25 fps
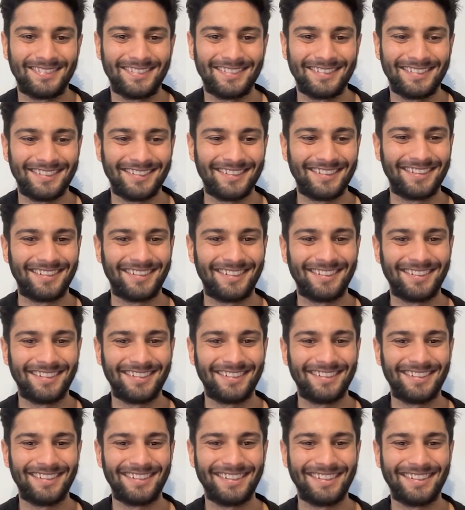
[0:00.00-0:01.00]

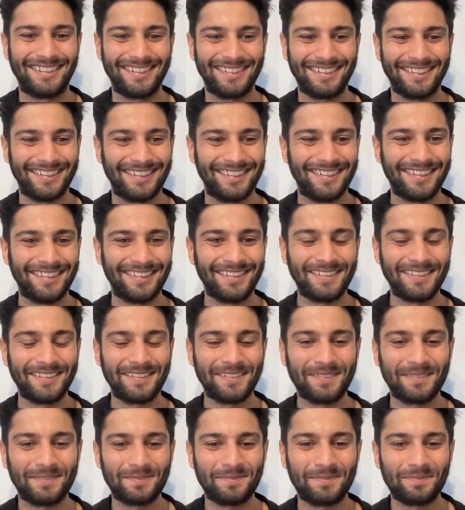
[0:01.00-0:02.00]

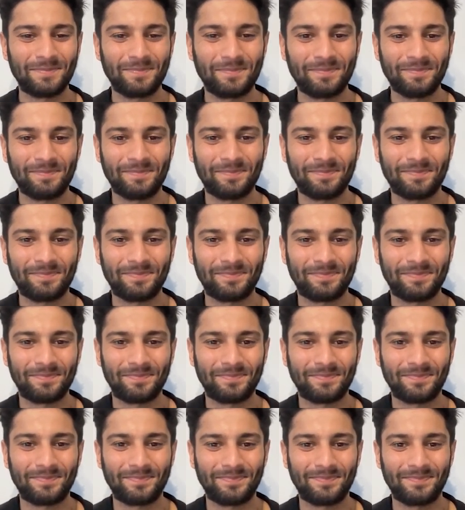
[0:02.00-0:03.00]

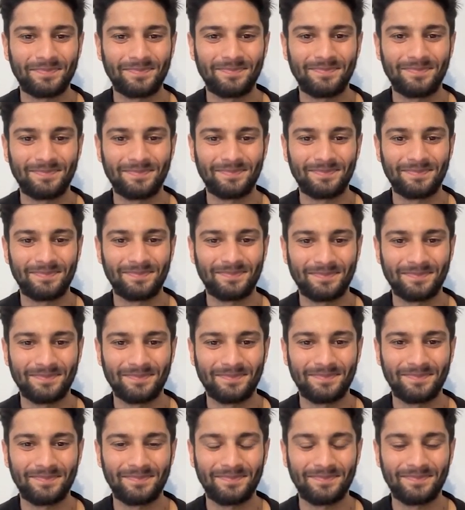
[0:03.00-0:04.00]

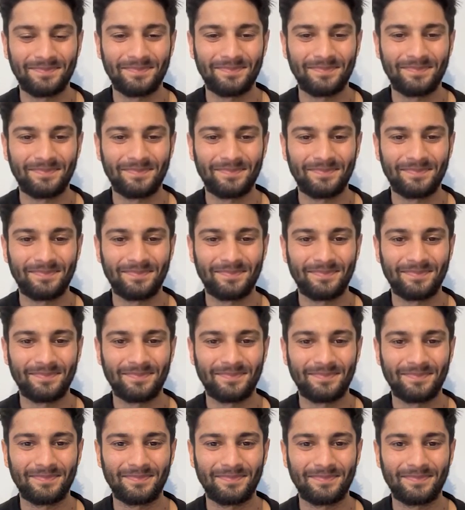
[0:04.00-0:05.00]

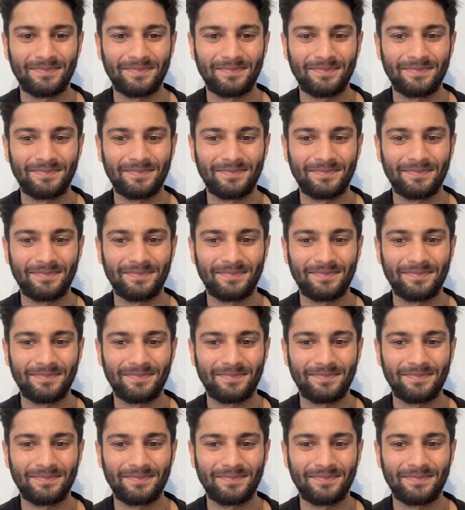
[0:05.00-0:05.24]
No words are spoken by the person on screen.